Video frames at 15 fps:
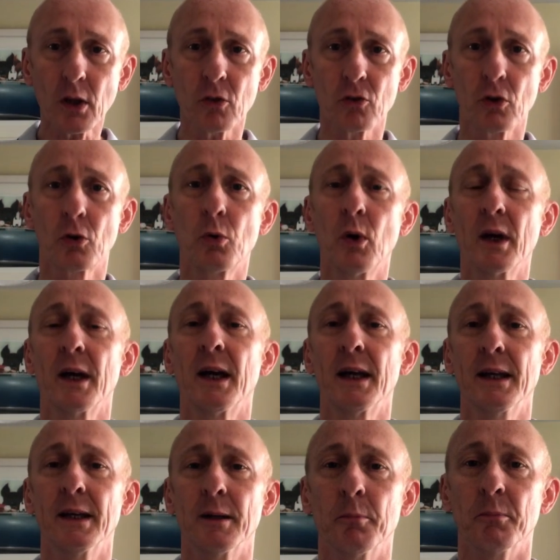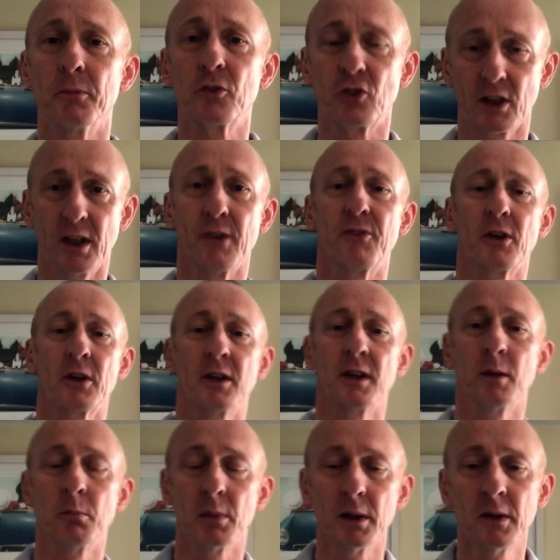So quite a significant
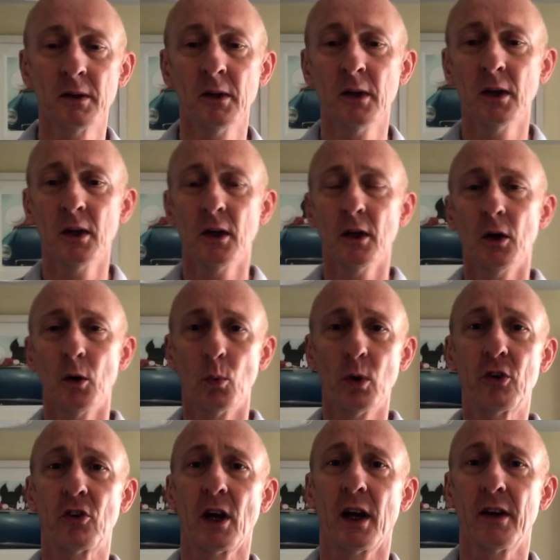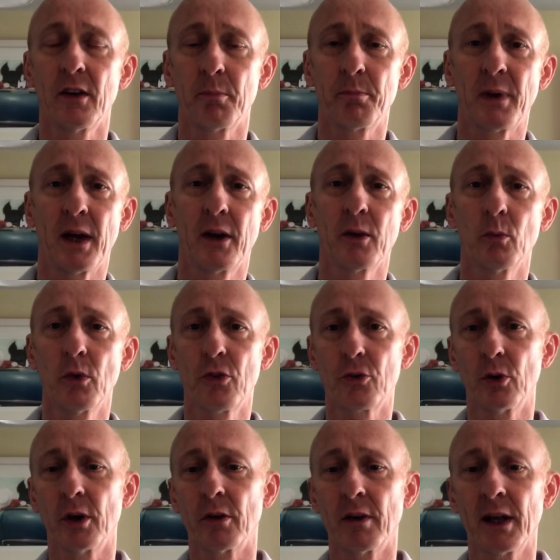number. We chatted about it, we
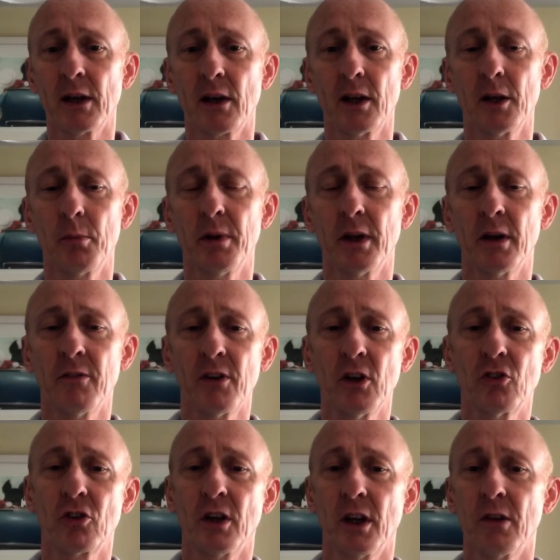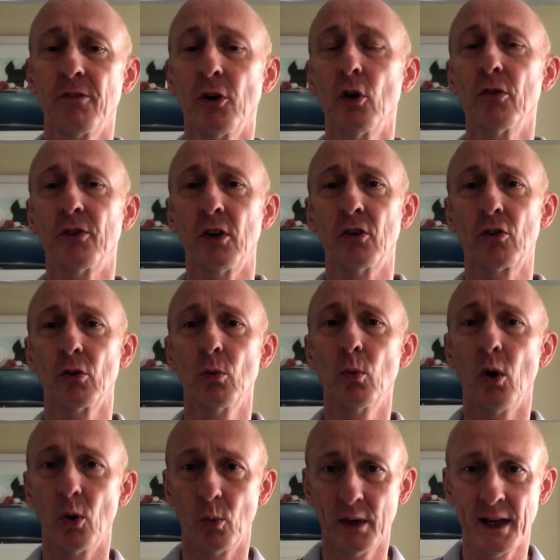threw it around a little bit, and eventually it evolved into
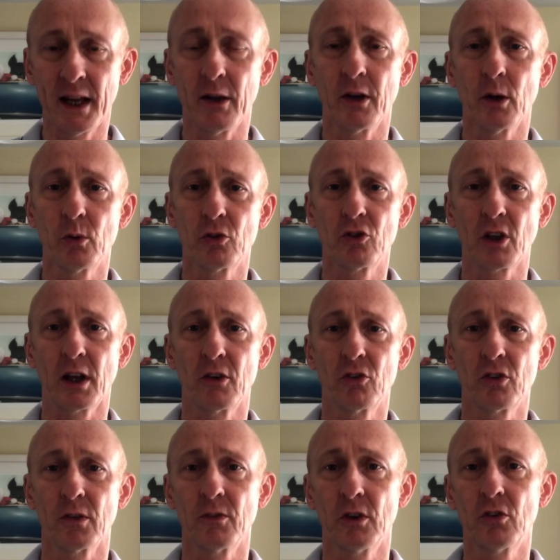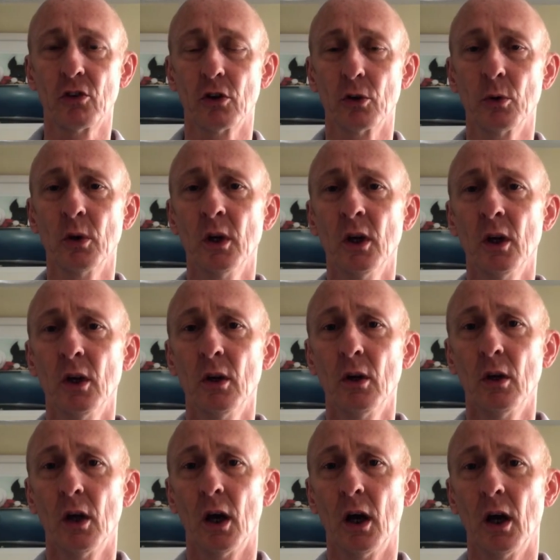what we now know as Challenge 72.
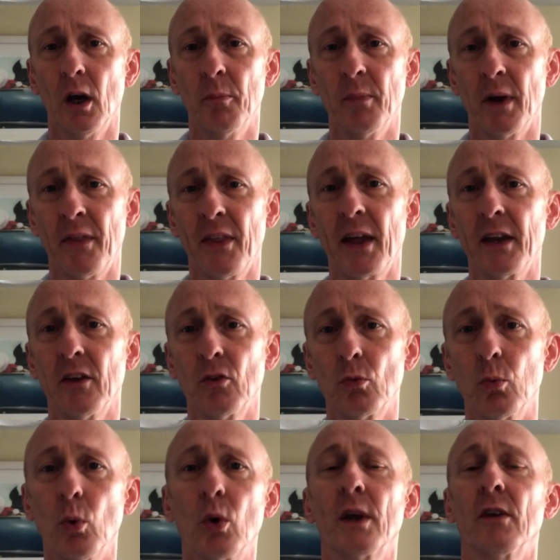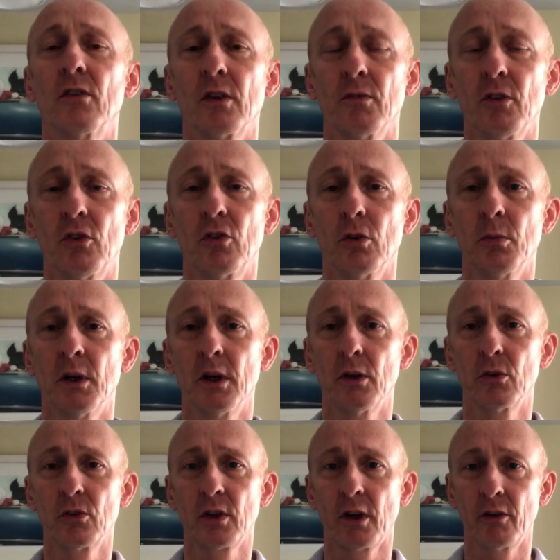And that is walking 72
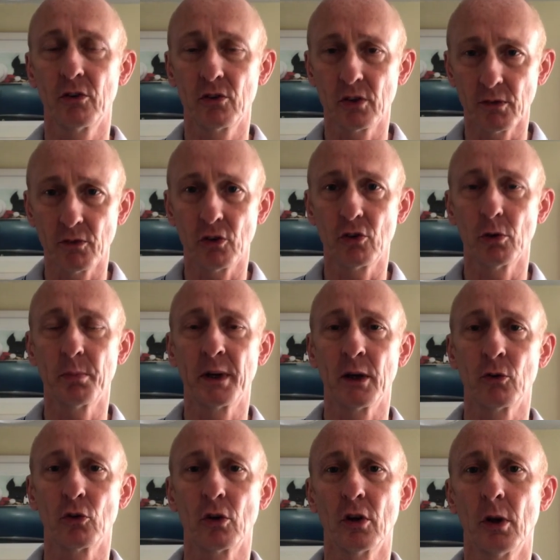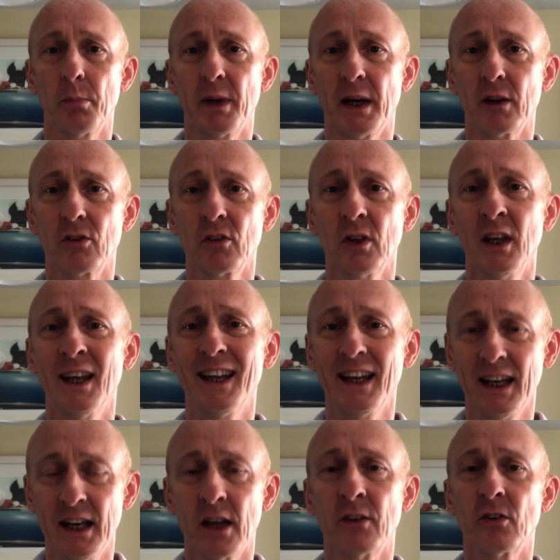miles, carrying 72 pounds on our backs
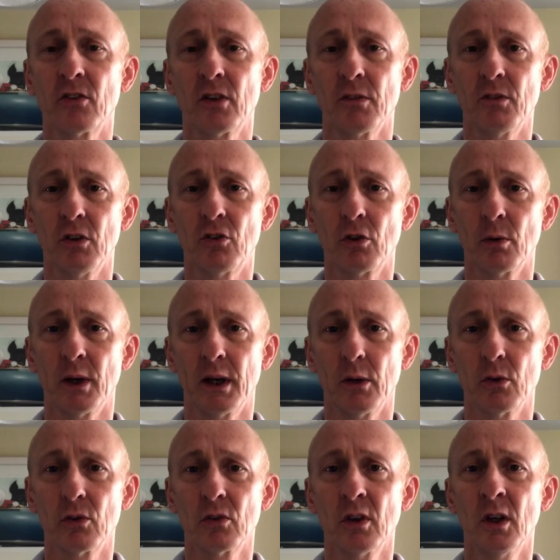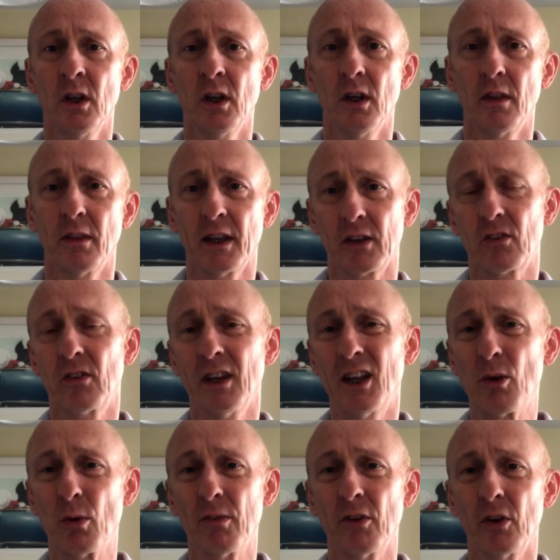in under 72 hours. That's the
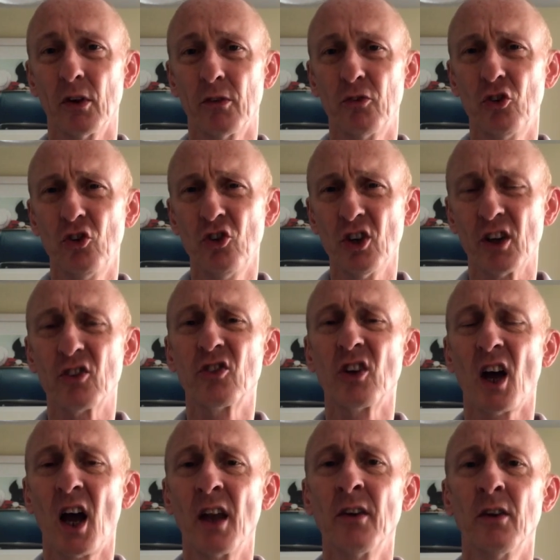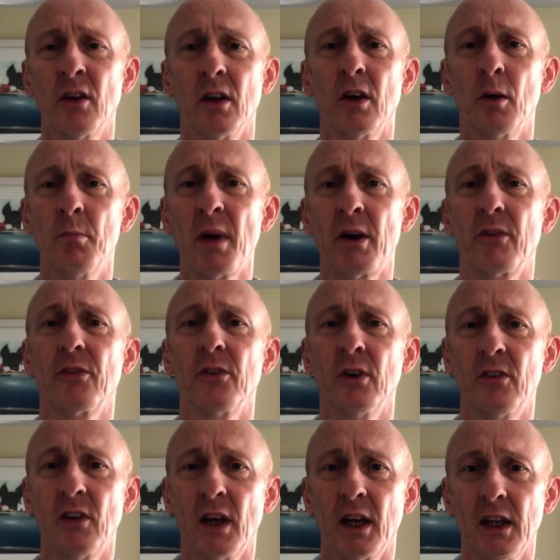equivalent of just under a marathon
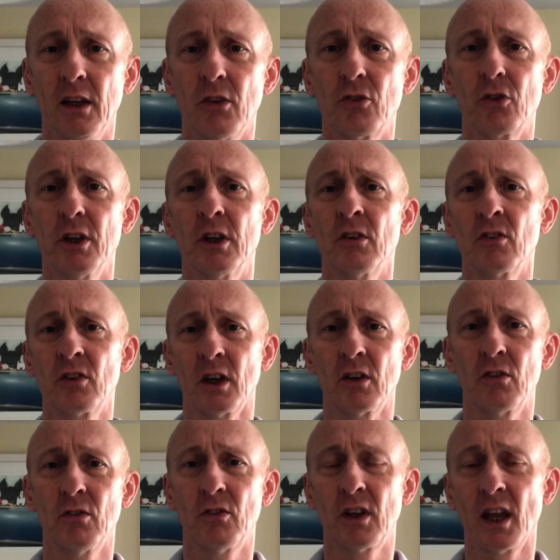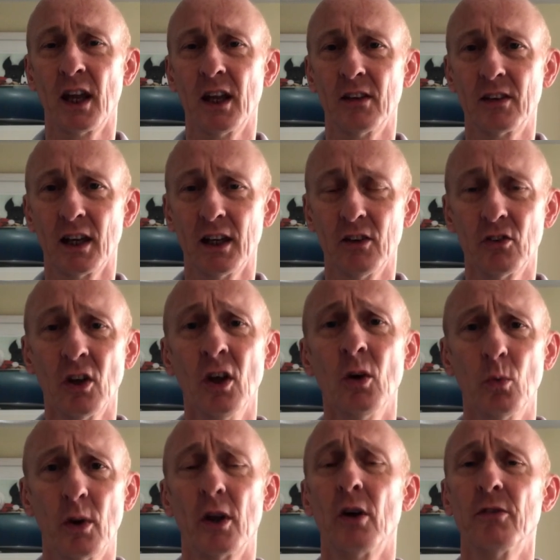a day, 3 consecutive days
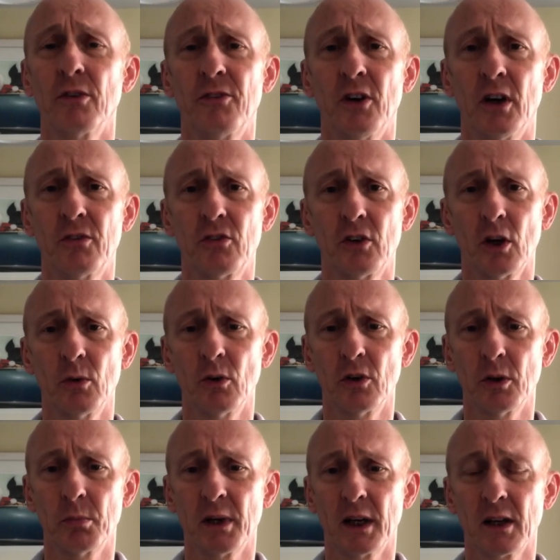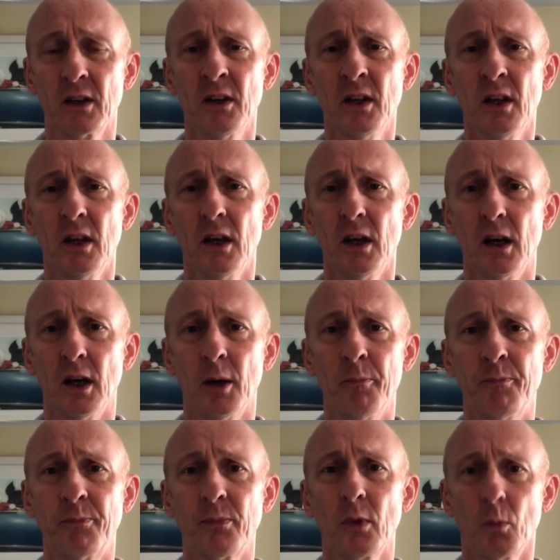with over 5 stone on your back.
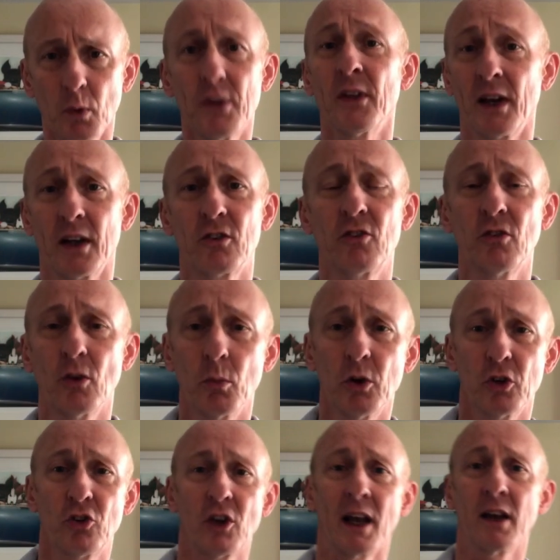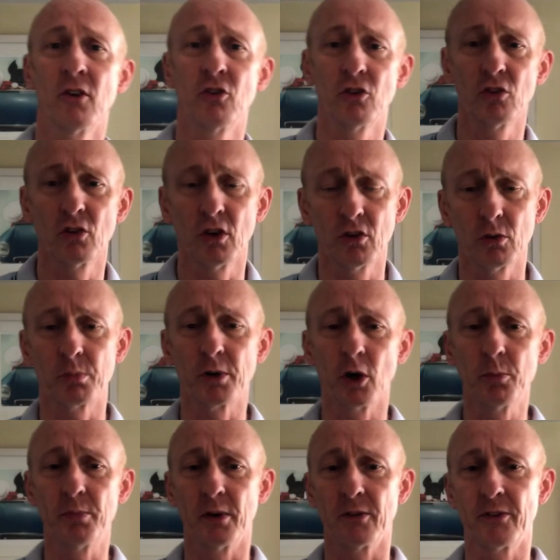We think that's the word challenge is
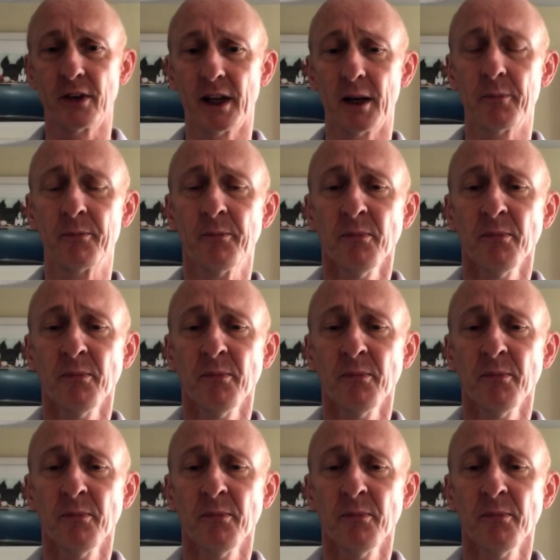appropriate for that.